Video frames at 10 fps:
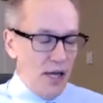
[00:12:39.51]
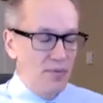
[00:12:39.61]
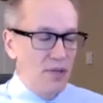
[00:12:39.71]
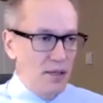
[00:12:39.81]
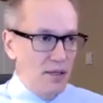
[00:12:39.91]

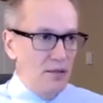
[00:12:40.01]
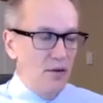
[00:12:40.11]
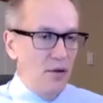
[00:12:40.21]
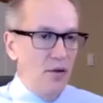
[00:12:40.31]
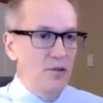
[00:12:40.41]
I'm getting
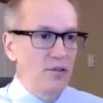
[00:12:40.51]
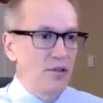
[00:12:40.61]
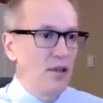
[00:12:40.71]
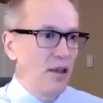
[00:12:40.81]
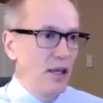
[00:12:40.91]

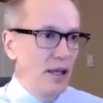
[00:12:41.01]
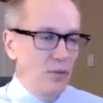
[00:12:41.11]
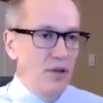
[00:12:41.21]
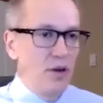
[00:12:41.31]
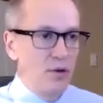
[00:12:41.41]
calls,
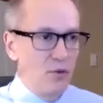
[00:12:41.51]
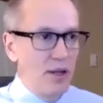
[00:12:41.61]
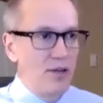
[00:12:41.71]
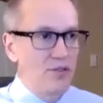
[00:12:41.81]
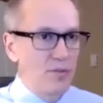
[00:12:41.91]
and we are
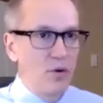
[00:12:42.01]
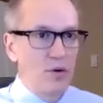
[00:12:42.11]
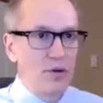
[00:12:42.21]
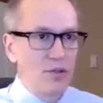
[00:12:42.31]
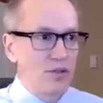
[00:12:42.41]
arranging
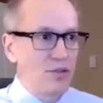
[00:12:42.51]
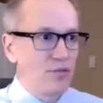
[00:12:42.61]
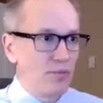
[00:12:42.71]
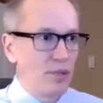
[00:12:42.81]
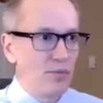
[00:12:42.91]
mortgages
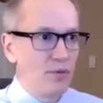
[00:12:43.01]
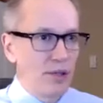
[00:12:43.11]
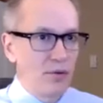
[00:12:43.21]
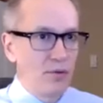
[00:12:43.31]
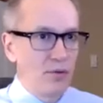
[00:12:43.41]
for people
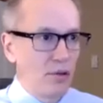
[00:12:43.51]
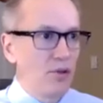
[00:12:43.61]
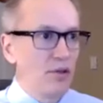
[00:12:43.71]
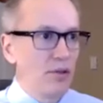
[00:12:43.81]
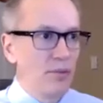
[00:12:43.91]
that are
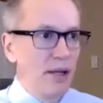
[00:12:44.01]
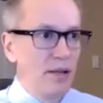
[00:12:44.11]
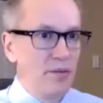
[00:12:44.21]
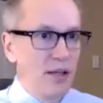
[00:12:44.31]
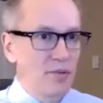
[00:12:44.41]
looking to buy
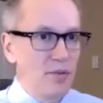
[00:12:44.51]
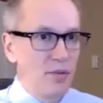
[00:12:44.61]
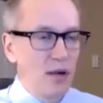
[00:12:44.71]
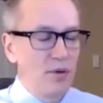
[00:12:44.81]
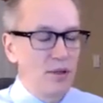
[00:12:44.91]
investment
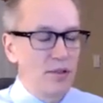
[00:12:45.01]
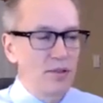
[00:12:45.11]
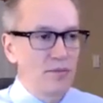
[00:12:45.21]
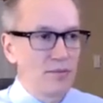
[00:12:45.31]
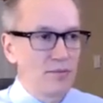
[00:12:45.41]
properties.